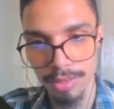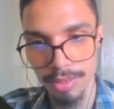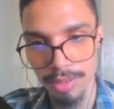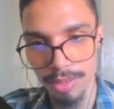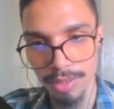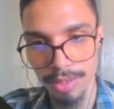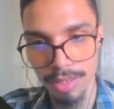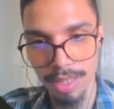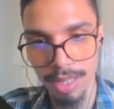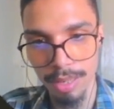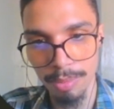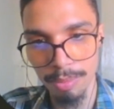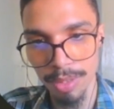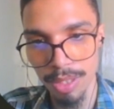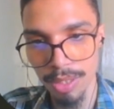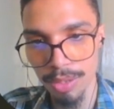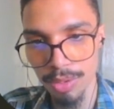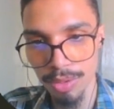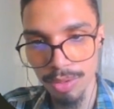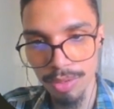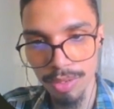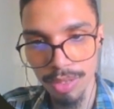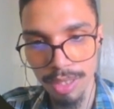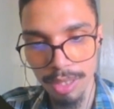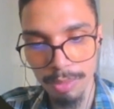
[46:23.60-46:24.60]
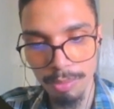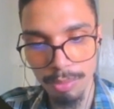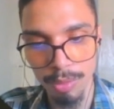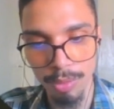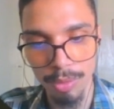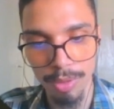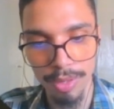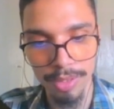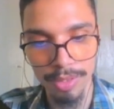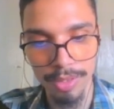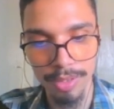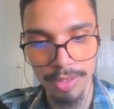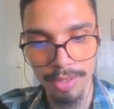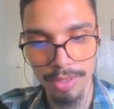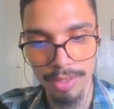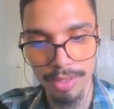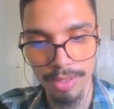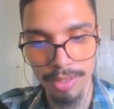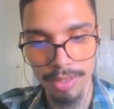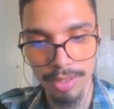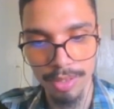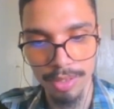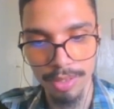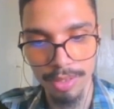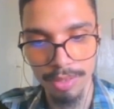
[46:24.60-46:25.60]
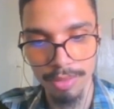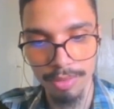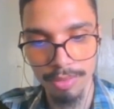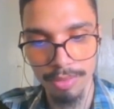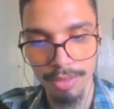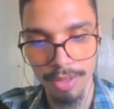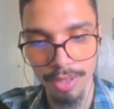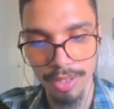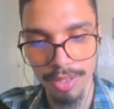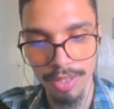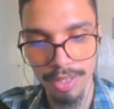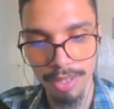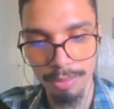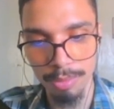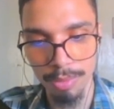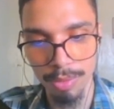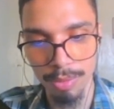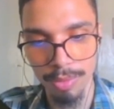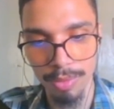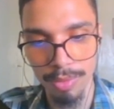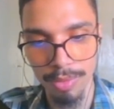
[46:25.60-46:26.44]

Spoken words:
copied to clipboard. Very simple.